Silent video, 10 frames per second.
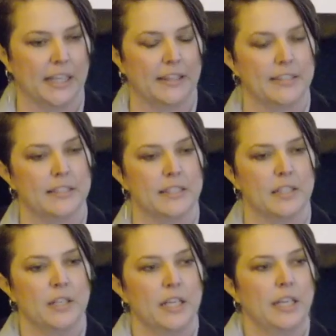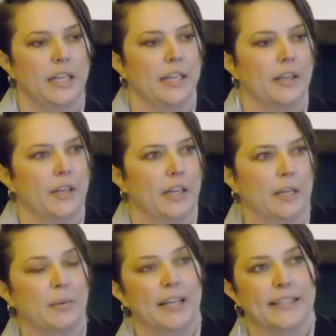and this is,
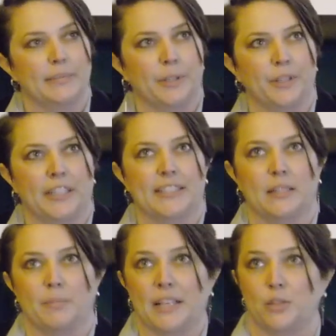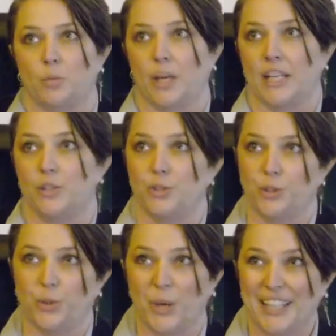in my experience, the best way
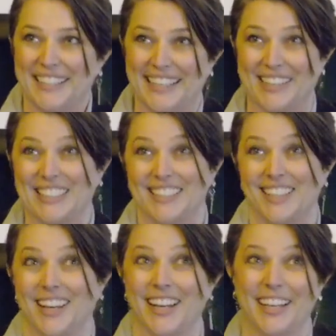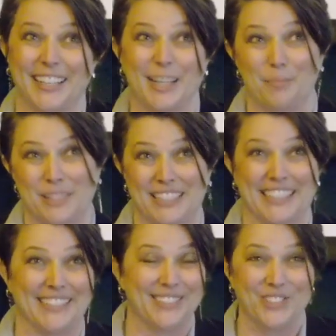to kind of cut it up
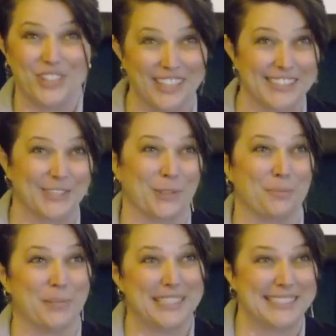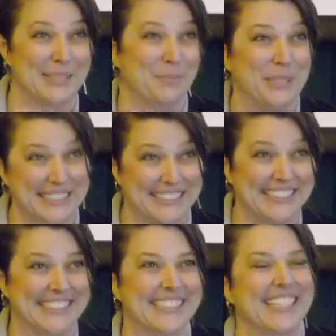into chunks or bits and
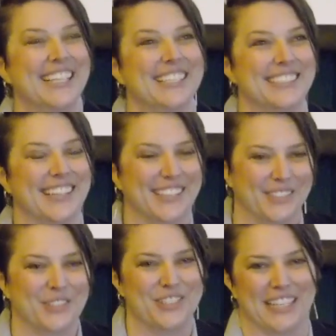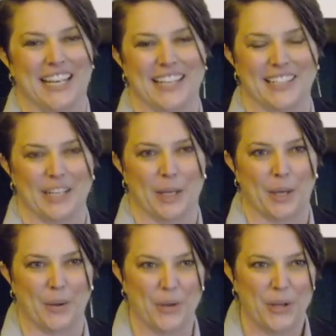pieces to understand
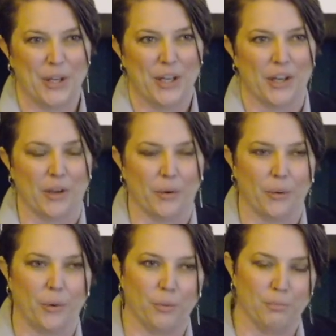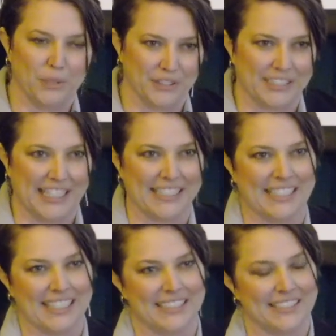a whole
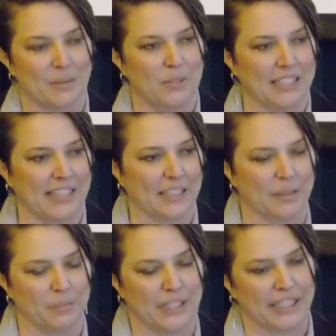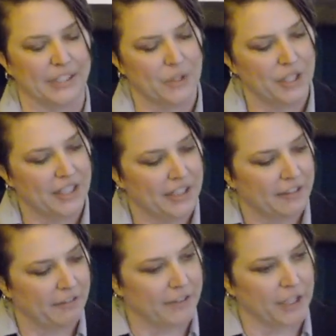building into something that can be
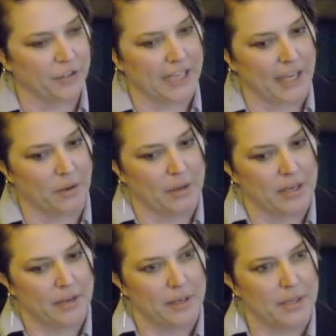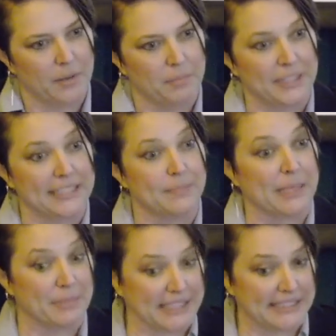figured out piece
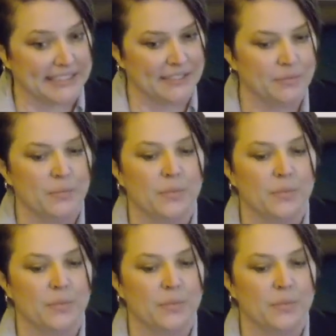by piece.